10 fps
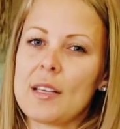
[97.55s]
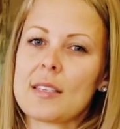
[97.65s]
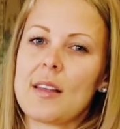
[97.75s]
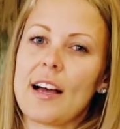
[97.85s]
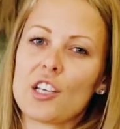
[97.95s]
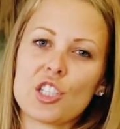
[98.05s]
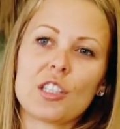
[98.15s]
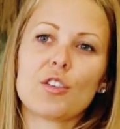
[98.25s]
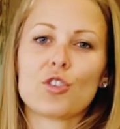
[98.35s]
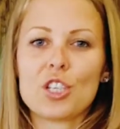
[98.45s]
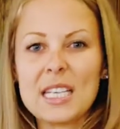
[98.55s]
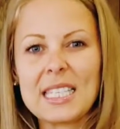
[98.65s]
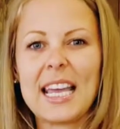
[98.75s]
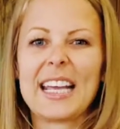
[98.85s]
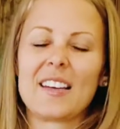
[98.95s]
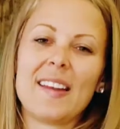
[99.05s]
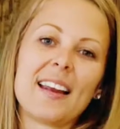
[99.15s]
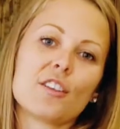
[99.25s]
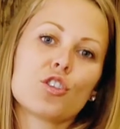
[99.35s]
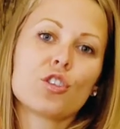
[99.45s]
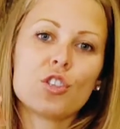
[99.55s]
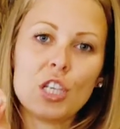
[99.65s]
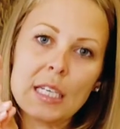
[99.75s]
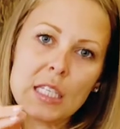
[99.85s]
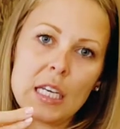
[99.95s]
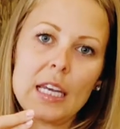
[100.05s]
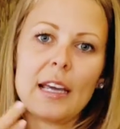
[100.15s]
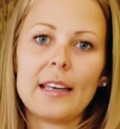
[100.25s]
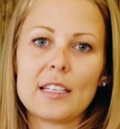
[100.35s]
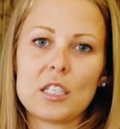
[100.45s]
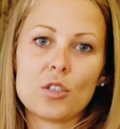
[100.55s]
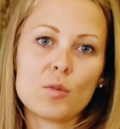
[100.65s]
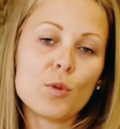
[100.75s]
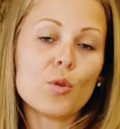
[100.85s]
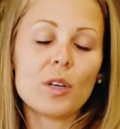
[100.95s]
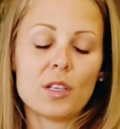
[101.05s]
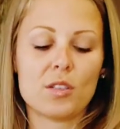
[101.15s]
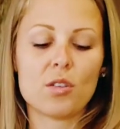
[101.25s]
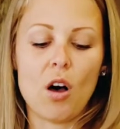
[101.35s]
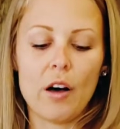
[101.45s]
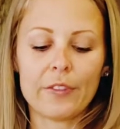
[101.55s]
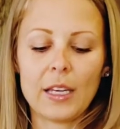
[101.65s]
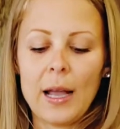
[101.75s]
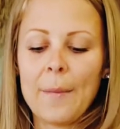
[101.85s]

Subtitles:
slash your cheesecake is not as cheesy and as smooth and soft.